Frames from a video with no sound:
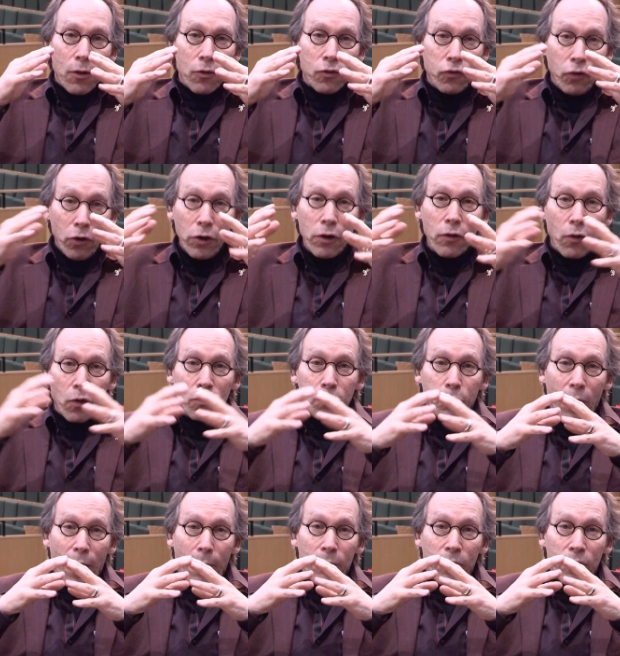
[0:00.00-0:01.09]
certain of those
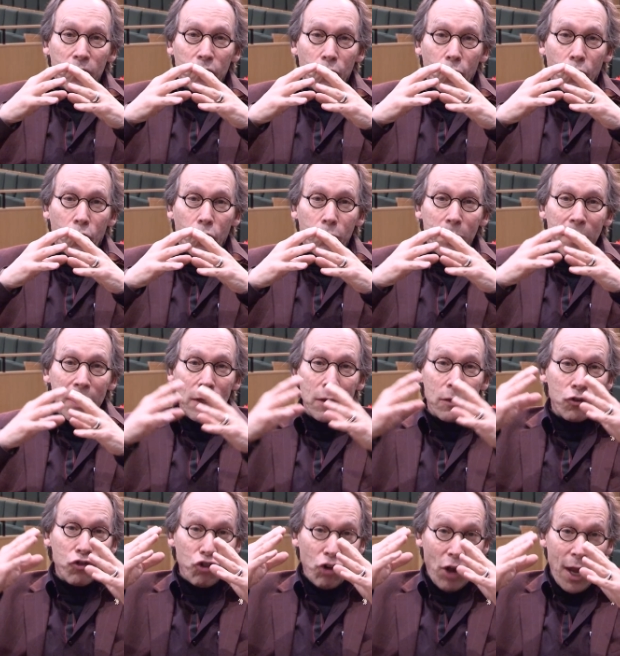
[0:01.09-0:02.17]
parameters could be
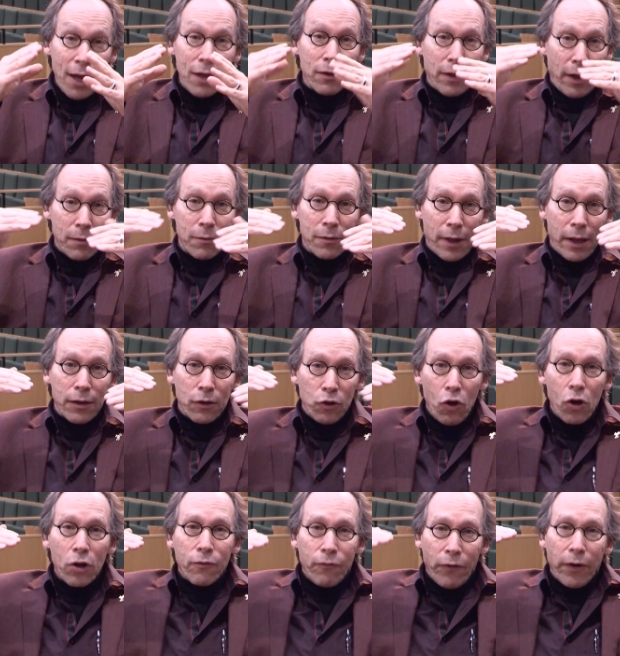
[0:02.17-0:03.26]
changed that, that
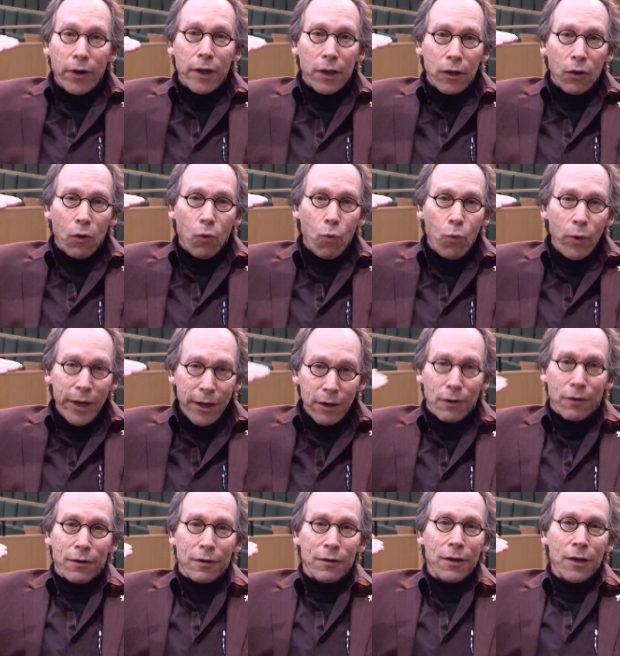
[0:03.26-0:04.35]
look very
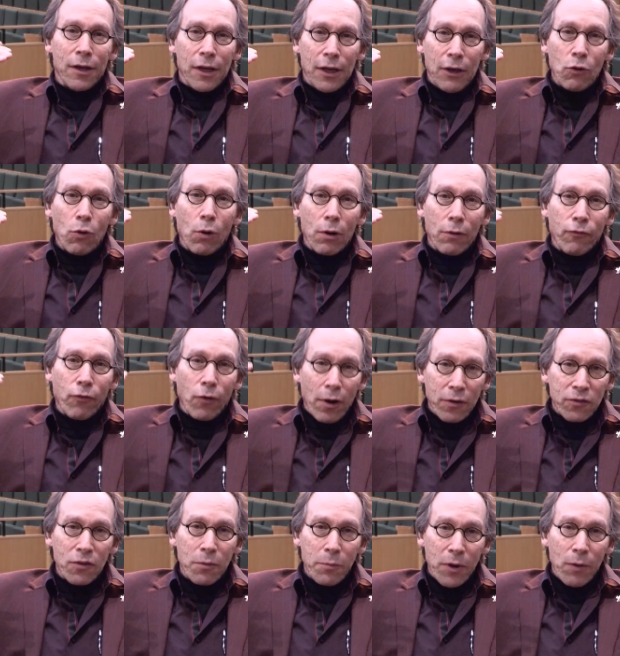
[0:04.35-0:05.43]
weird in order for
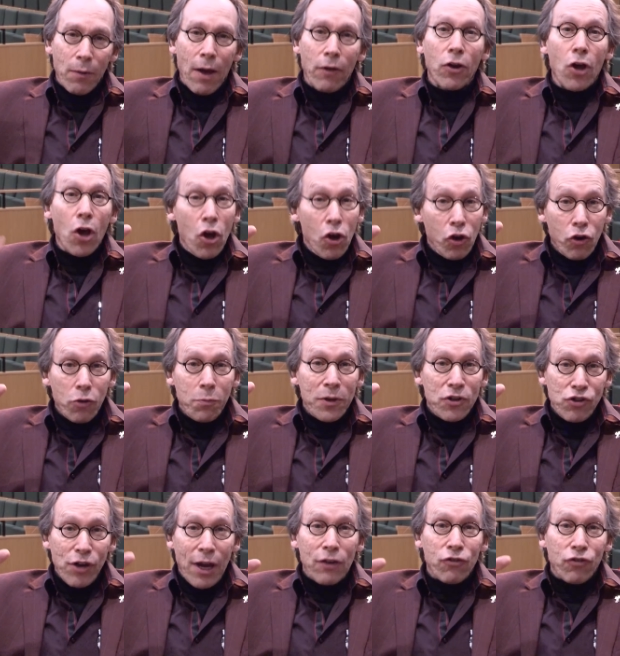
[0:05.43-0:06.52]
us to be around could be
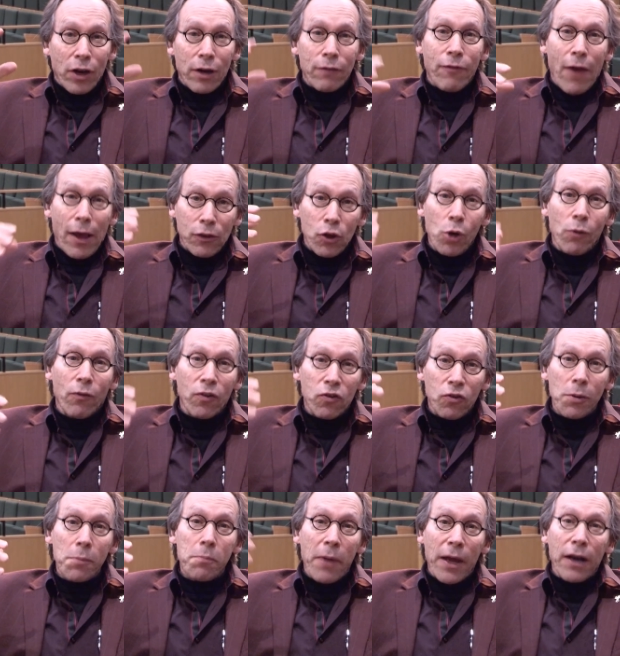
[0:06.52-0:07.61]
changed and in fact the
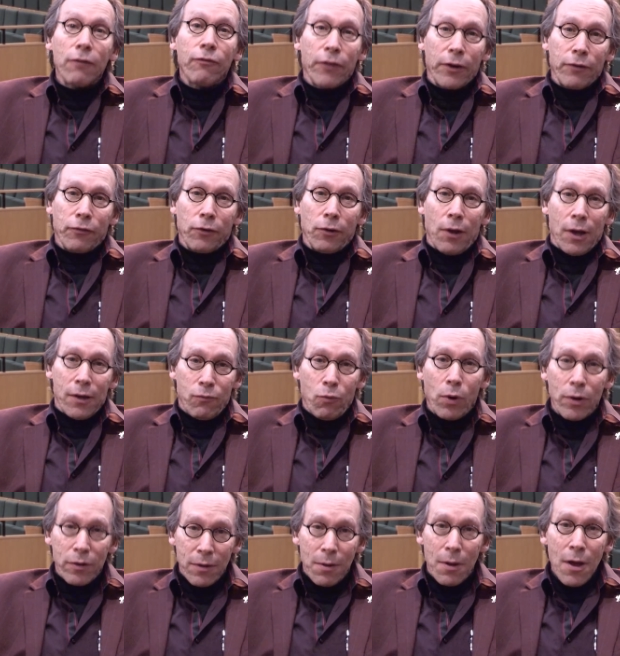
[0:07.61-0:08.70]
university better fit for life
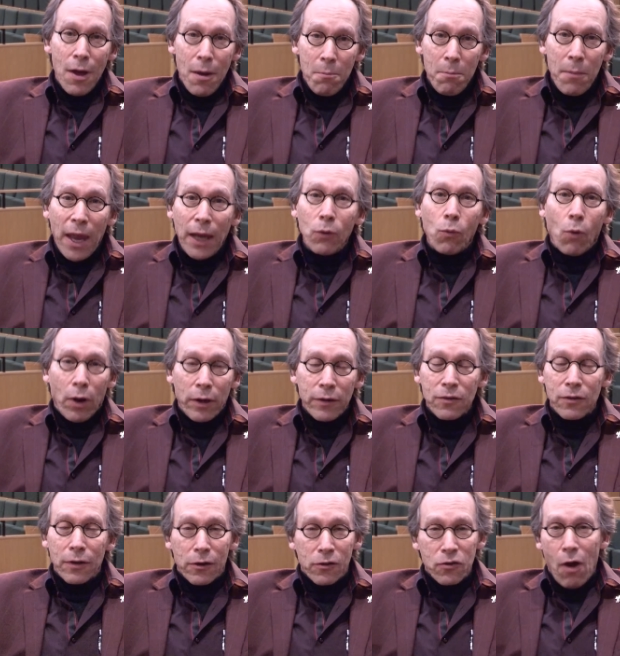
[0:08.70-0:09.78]
one of the main ones
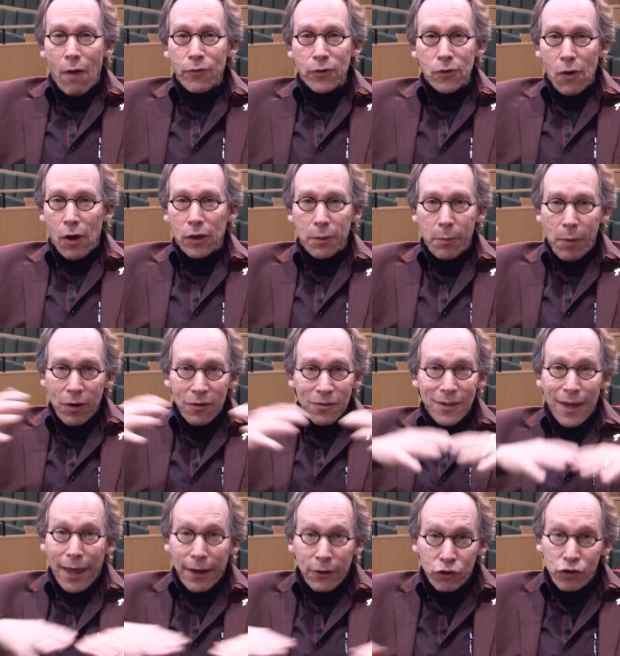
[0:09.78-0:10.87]
that is often talked about is
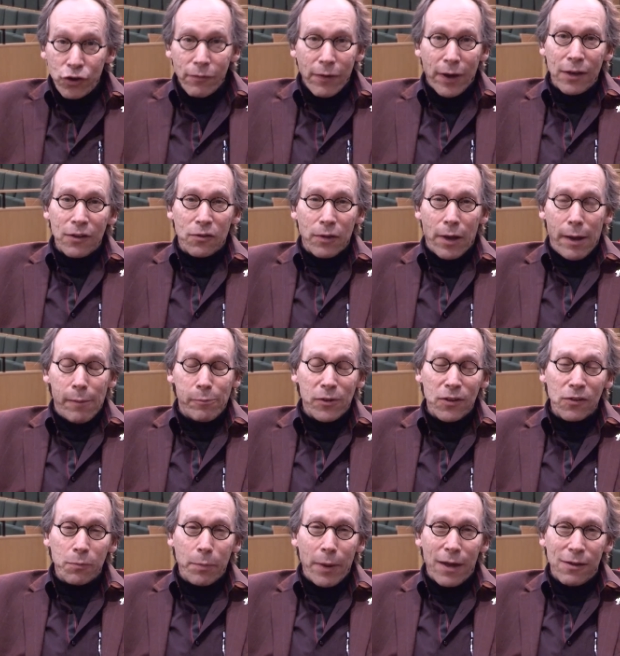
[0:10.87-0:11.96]
the energy of any empty
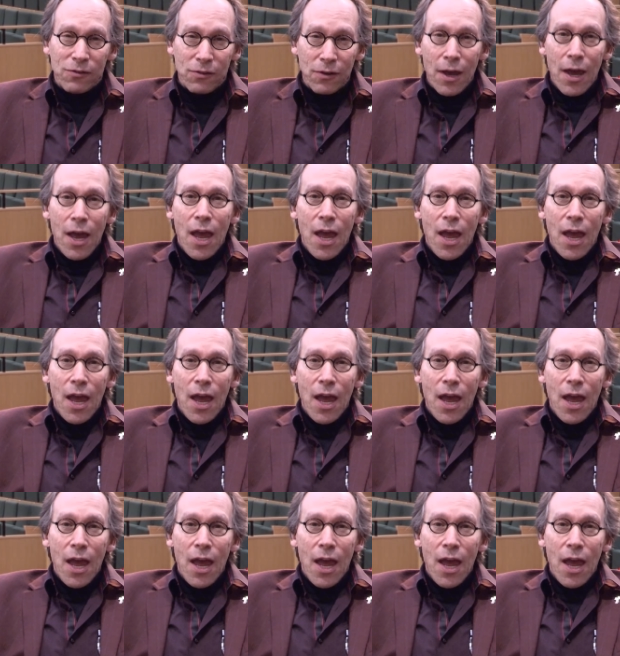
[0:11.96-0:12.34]
space